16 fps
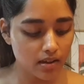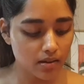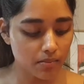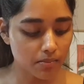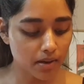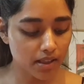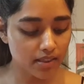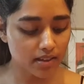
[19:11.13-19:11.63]

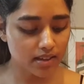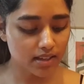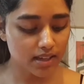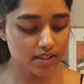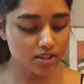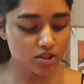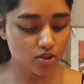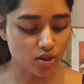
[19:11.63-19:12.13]
mother
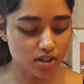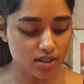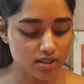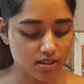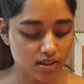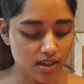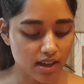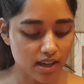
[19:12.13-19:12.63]
against
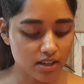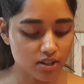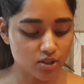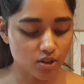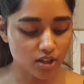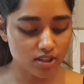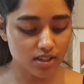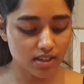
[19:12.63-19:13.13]
daughter and
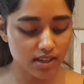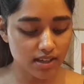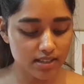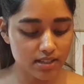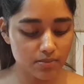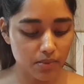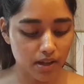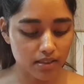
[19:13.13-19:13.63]
daughter
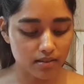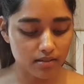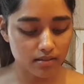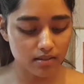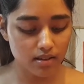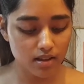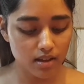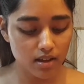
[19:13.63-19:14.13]
against mother,
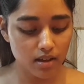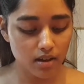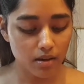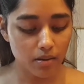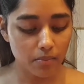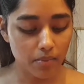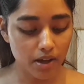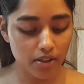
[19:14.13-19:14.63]

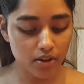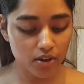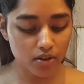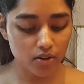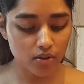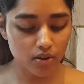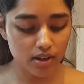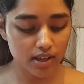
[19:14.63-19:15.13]

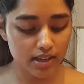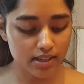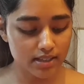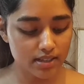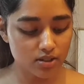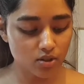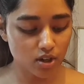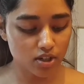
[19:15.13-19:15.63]
mother-in-law
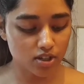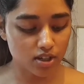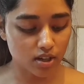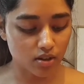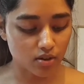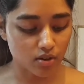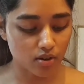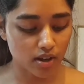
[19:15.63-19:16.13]
against
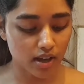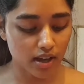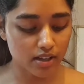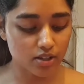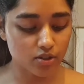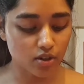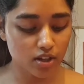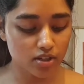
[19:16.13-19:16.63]
daughter-in-law
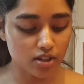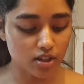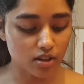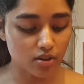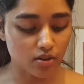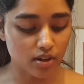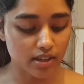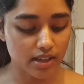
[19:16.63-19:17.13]
and
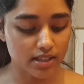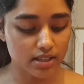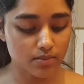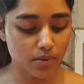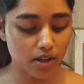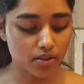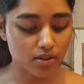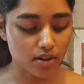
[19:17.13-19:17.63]
daughter-in-law against
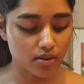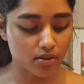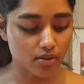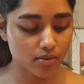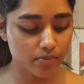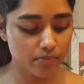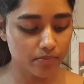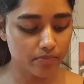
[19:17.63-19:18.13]
mother-in-law.
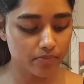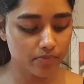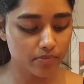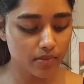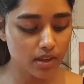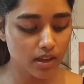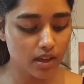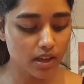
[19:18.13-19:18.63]

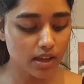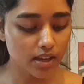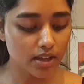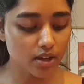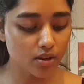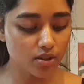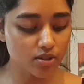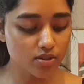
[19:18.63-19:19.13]

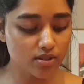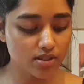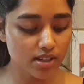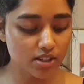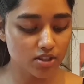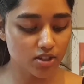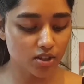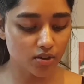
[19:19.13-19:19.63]
He also
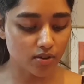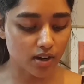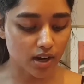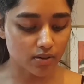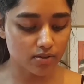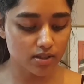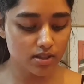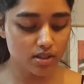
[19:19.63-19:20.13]
said to the
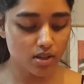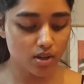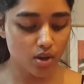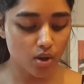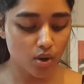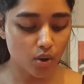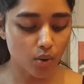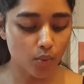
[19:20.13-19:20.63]
crowds,
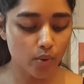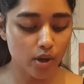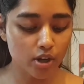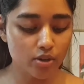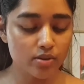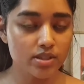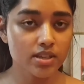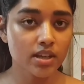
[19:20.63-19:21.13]
"When
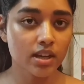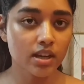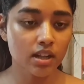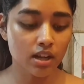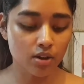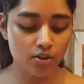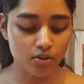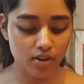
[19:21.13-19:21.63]
you see a
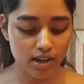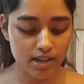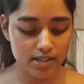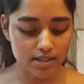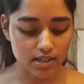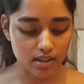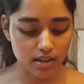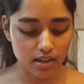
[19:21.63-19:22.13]
cloud
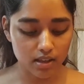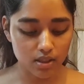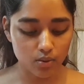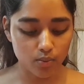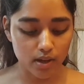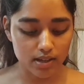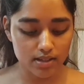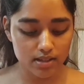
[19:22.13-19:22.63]
rising in the
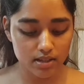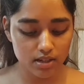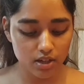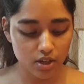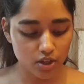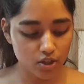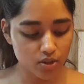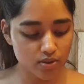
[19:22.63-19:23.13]
west,
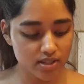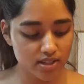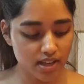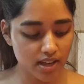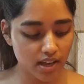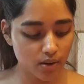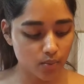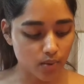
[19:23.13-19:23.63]
you
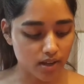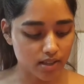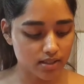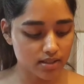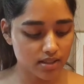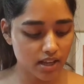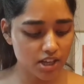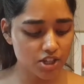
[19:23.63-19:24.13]
say at
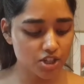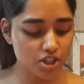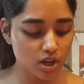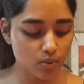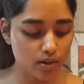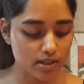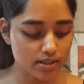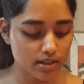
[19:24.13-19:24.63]
once, 'A
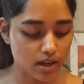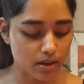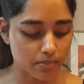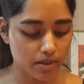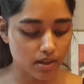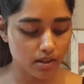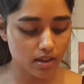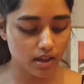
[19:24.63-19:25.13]
shower is
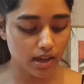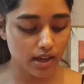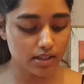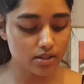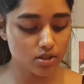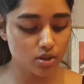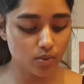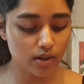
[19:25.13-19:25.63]
coming,'
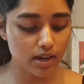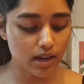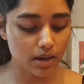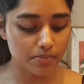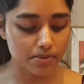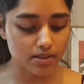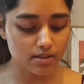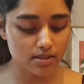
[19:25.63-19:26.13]
and so it
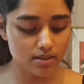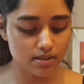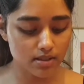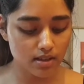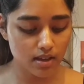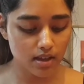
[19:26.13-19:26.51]
happens.